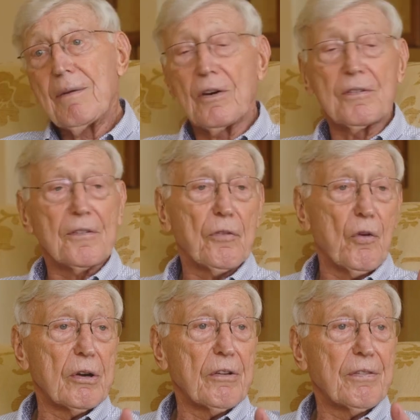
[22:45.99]
have over
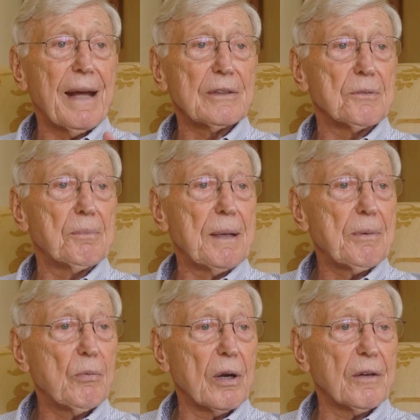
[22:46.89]
400,000
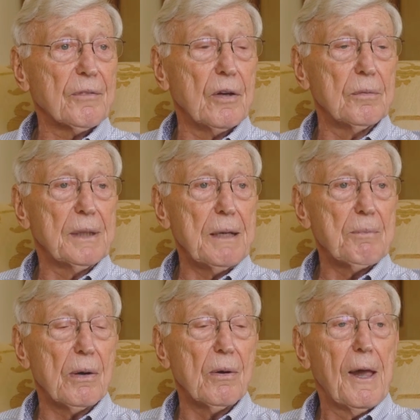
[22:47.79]
people working for Home
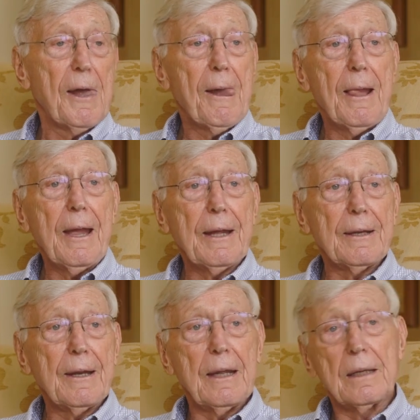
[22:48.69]
Depot.
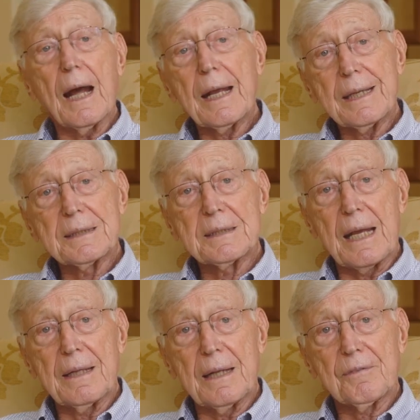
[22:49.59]
And I could
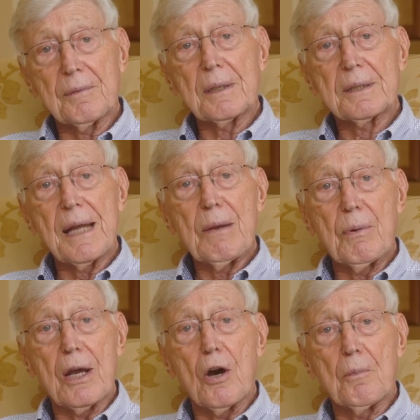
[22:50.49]
say that from the day
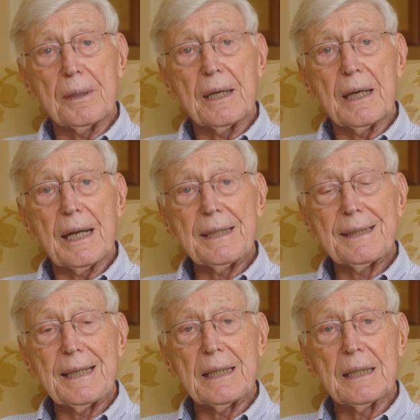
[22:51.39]
we opened in
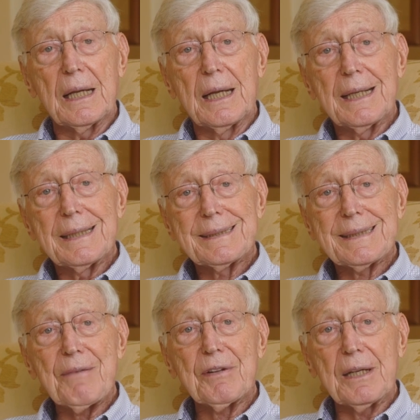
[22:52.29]

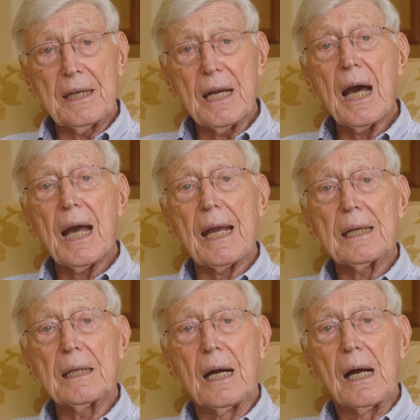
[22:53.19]

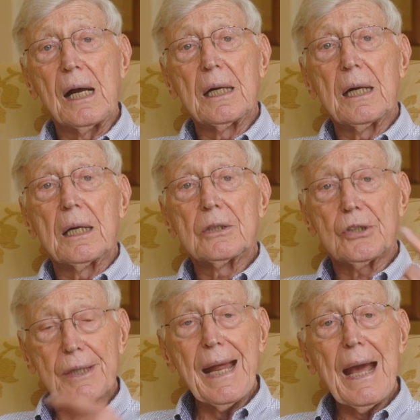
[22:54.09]
1979
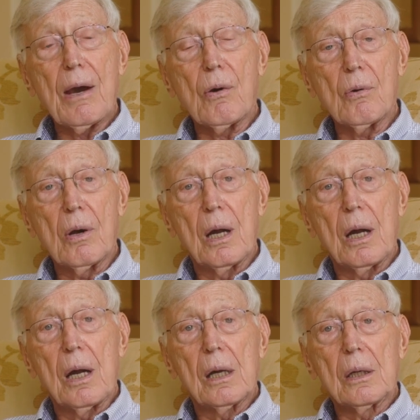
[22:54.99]
to now,
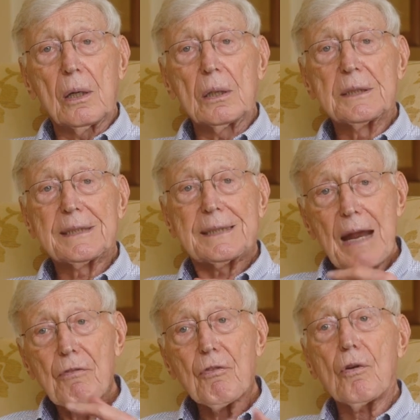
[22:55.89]

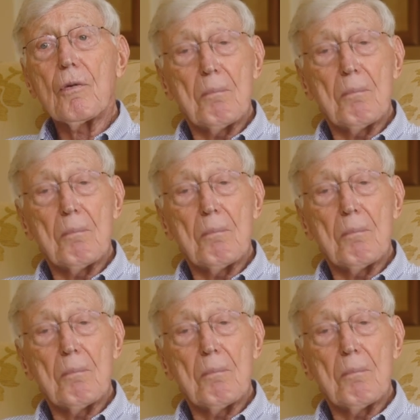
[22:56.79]
several